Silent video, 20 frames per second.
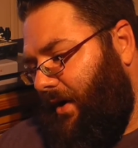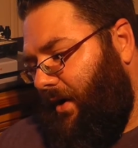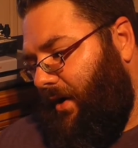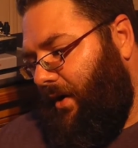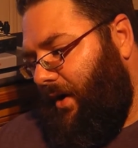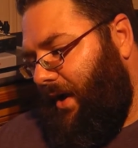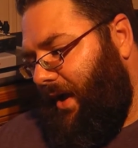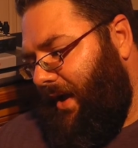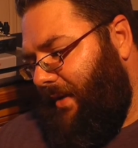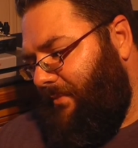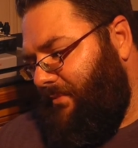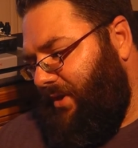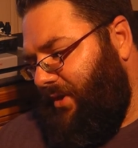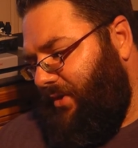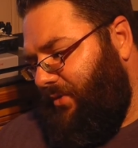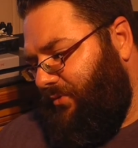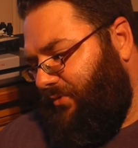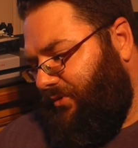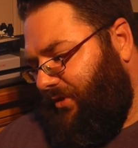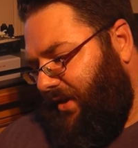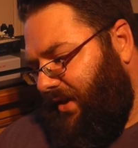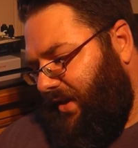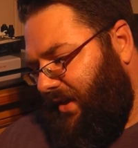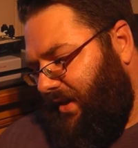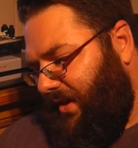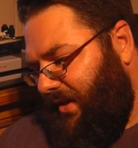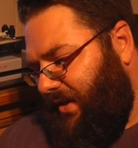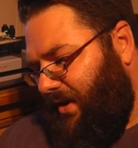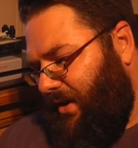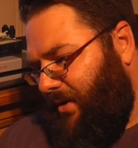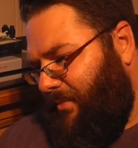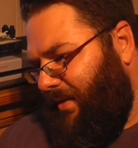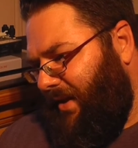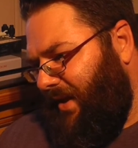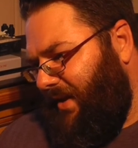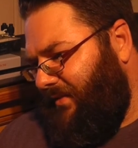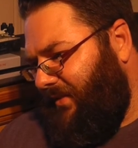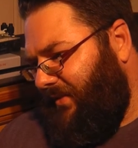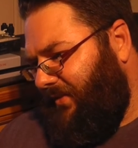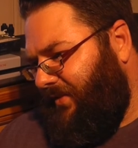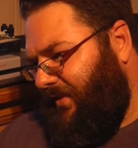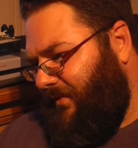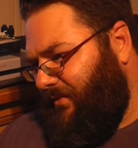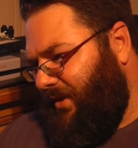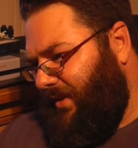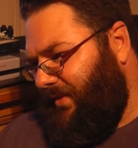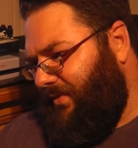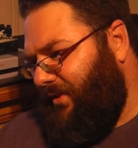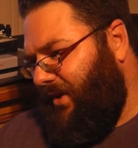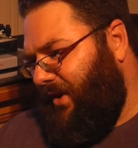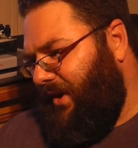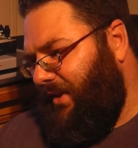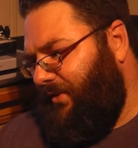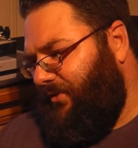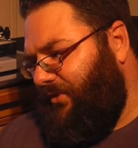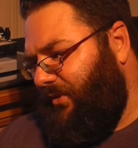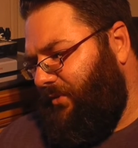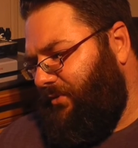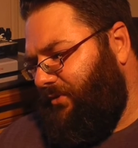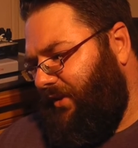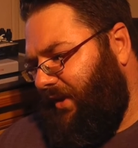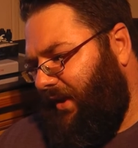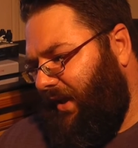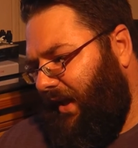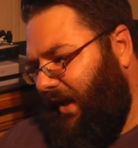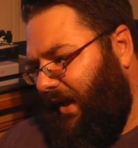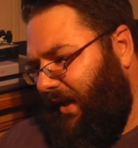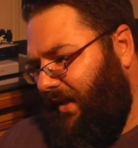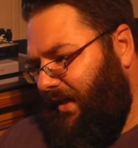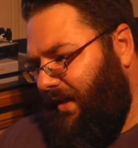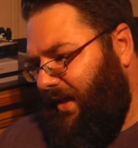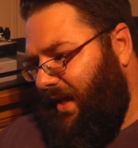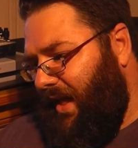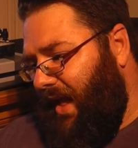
I am using, I believe it's 70-30 juice in here.